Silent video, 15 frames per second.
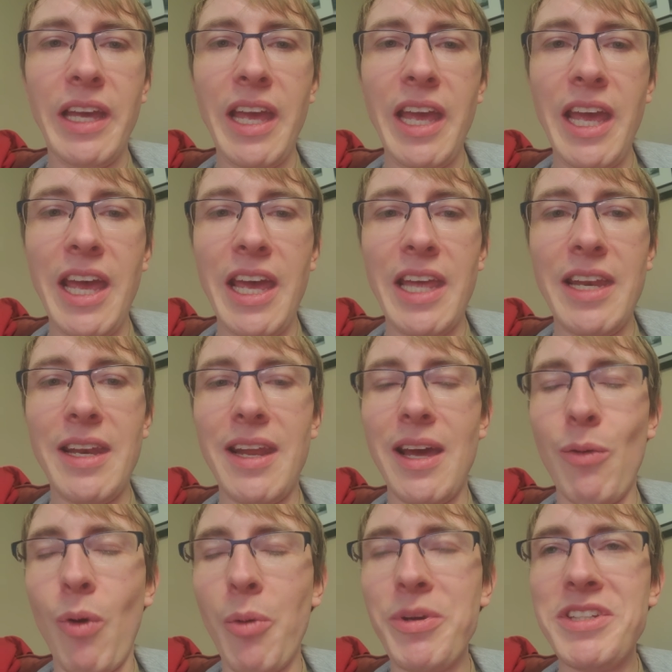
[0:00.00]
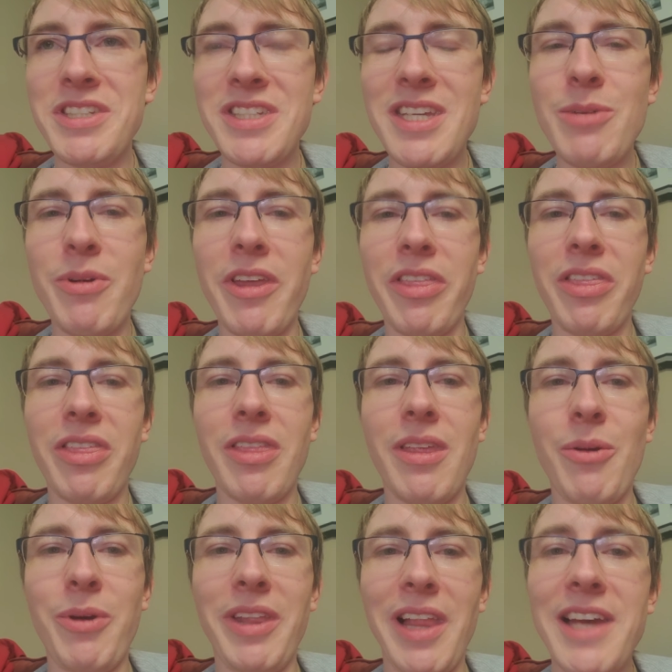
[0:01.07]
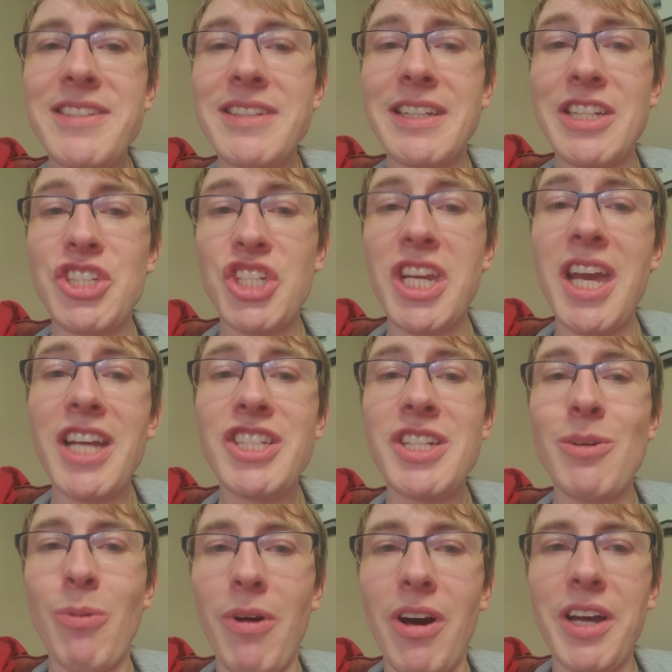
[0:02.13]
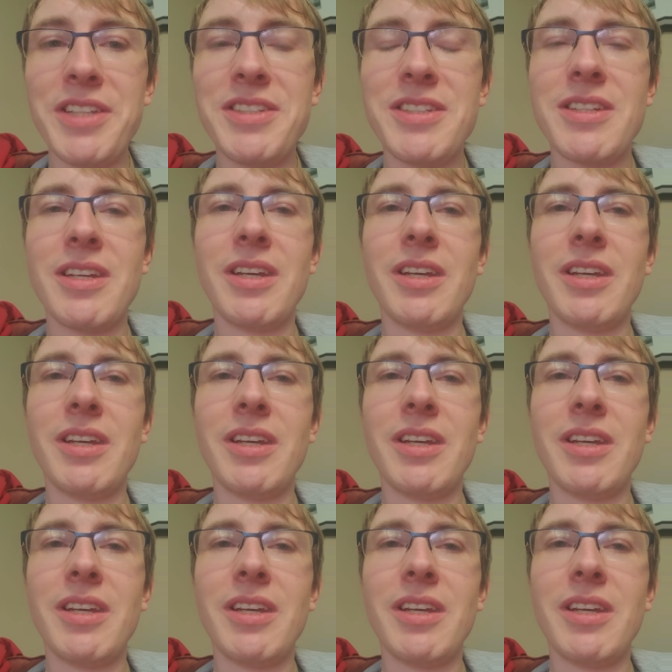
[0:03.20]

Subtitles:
And what we see with Leslyn is she actually wants